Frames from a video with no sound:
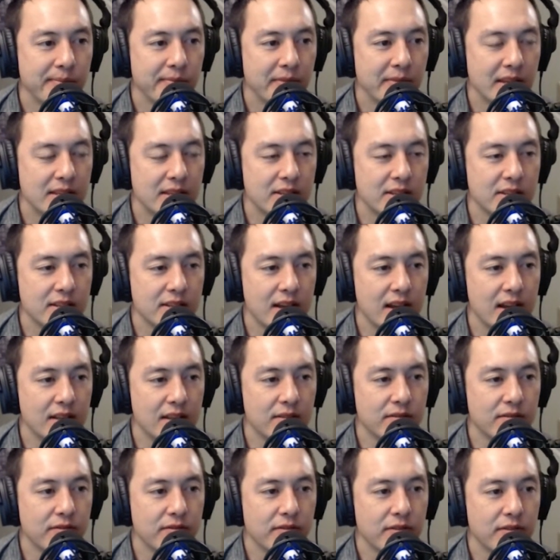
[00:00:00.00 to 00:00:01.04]
That's just kind
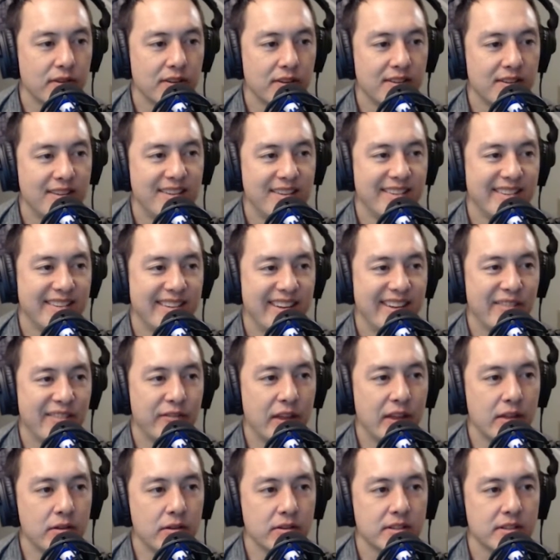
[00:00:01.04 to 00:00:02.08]
of, if
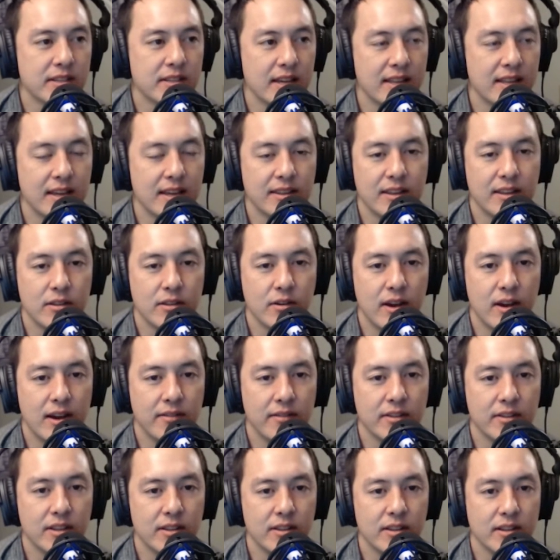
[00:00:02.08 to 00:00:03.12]
they don't say that, they don't have
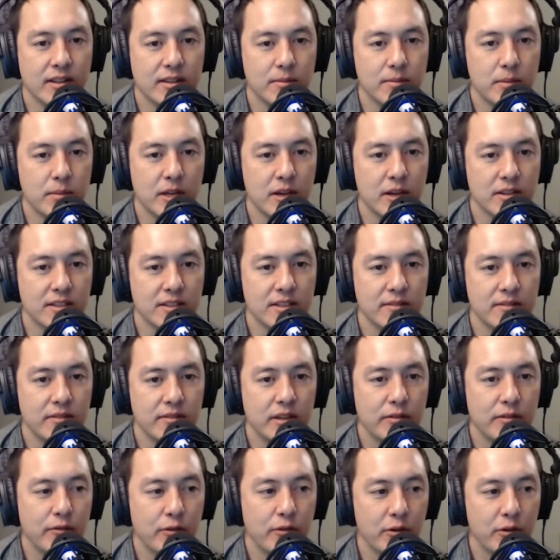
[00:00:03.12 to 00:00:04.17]
anything to be on
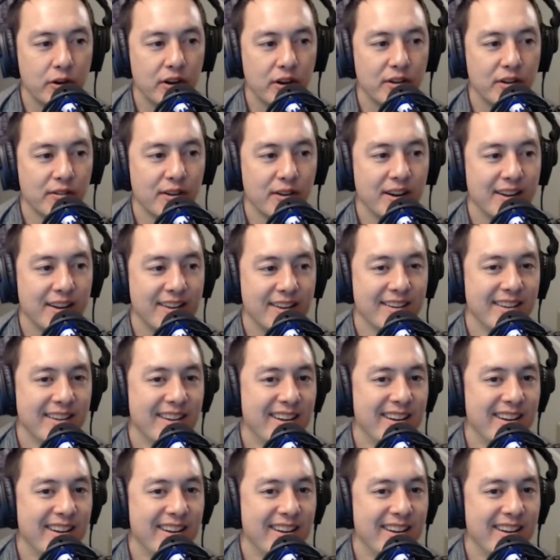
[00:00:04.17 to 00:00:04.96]
TV for, right?